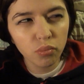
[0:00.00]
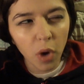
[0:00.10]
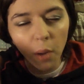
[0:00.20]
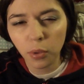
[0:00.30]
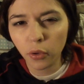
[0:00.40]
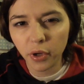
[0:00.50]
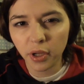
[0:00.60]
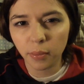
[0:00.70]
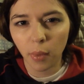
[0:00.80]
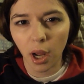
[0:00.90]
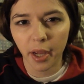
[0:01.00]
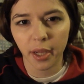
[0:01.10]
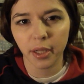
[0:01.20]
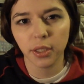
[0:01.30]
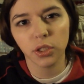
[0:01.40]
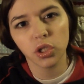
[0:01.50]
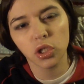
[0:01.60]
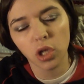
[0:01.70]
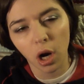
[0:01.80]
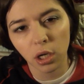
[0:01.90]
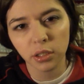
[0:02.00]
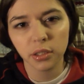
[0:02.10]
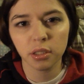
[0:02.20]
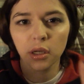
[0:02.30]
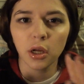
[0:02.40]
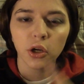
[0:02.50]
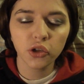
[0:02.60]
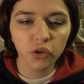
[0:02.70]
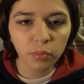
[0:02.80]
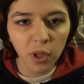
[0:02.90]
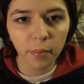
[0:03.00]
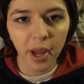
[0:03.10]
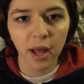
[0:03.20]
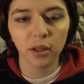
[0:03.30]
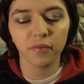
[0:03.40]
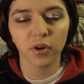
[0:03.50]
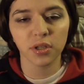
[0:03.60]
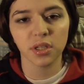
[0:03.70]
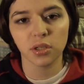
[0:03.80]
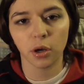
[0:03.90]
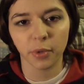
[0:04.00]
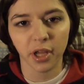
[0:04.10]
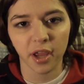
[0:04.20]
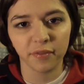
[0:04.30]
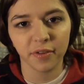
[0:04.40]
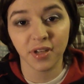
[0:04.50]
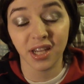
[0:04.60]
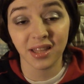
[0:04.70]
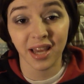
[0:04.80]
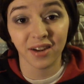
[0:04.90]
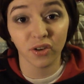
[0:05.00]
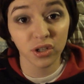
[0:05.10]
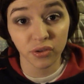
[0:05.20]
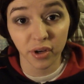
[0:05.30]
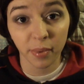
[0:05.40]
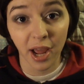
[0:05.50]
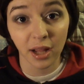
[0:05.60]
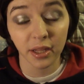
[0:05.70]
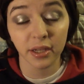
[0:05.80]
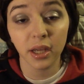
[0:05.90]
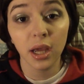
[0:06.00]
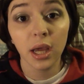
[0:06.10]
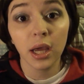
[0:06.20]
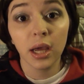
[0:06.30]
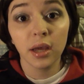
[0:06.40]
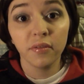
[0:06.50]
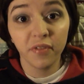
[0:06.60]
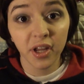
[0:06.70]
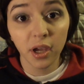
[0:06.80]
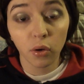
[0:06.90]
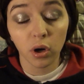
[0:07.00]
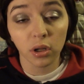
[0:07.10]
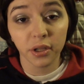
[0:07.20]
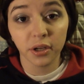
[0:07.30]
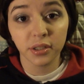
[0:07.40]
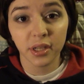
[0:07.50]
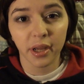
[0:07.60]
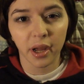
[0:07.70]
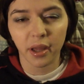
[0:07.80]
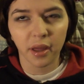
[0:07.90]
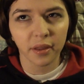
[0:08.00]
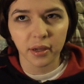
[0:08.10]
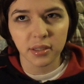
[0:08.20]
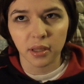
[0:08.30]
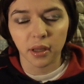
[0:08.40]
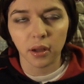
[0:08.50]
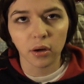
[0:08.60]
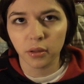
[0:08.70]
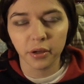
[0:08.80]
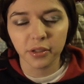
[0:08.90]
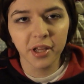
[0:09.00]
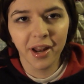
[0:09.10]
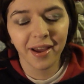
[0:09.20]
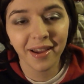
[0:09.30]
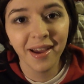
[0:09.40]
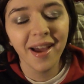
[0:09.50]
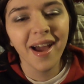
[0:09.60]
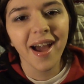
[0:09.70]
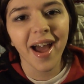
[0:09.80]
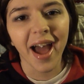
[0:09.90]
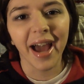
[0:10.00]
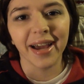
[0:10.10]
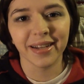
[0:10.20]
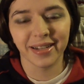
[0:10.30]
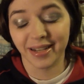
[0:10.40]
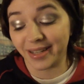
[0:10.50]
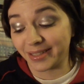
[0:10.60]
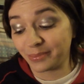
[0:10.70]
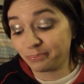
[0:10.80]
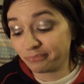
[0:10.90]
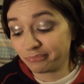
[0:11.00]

uploaded my Tarte True Blood palette versus Urban Decay 15th anniversary palette video earlier today. I think I said that earlier today. And a